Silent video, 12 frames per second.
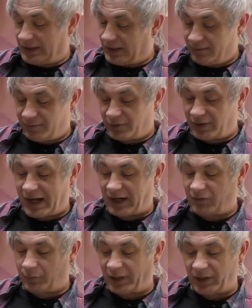for lack
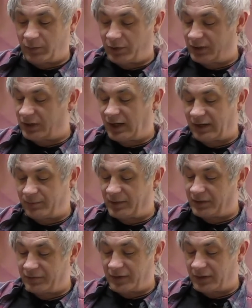of a better word,
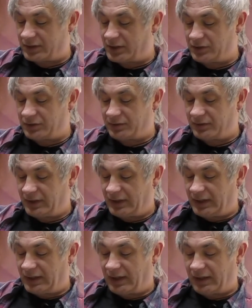cosmic funk tune
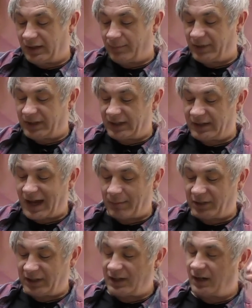um, and then
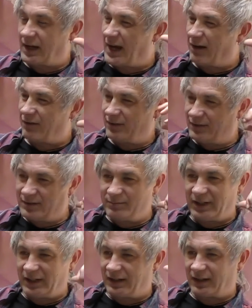Nappy Dugout, it, to
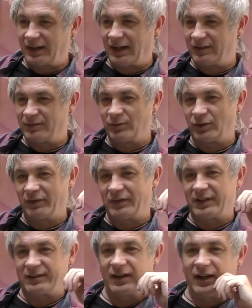me, it has more of
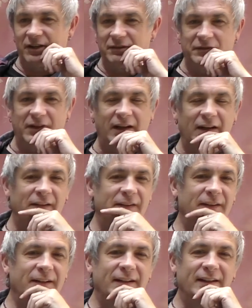this kind of uh,
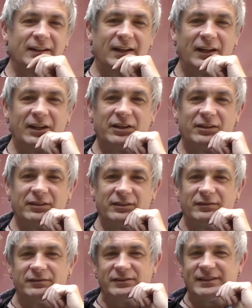kind of
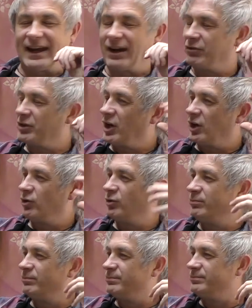down
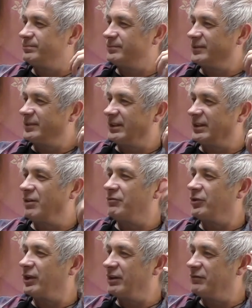home,
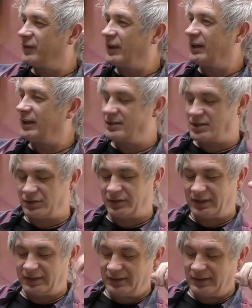comforting feeling to it.